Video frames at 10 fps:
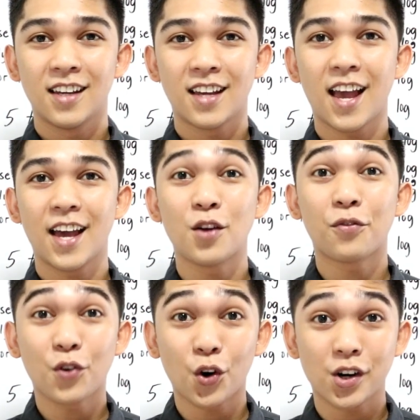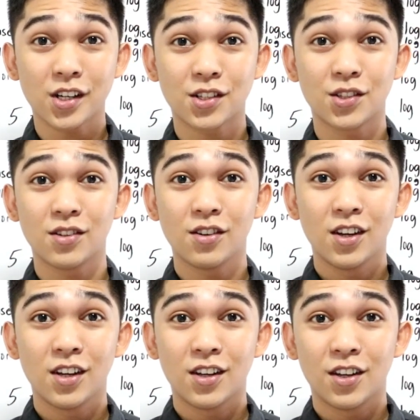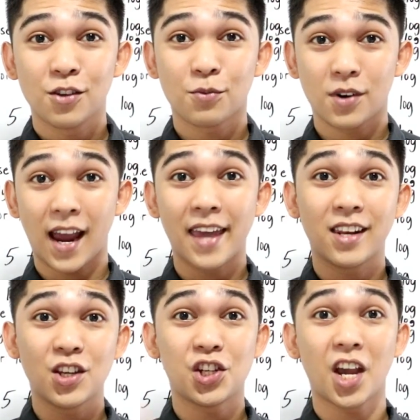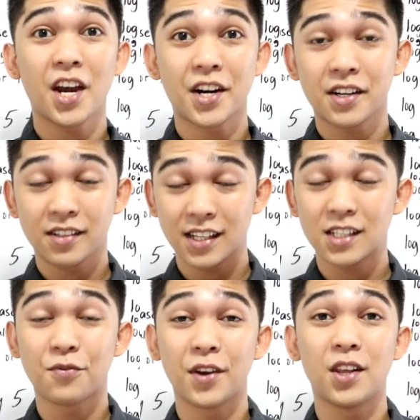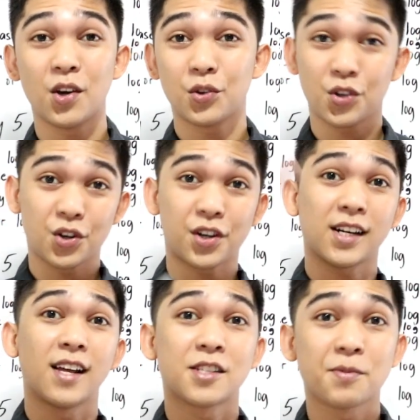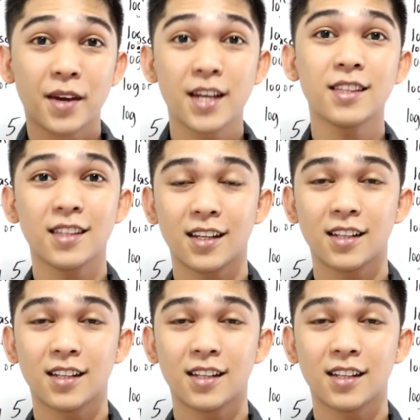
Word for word: And of course, kindly share this video to your classmate.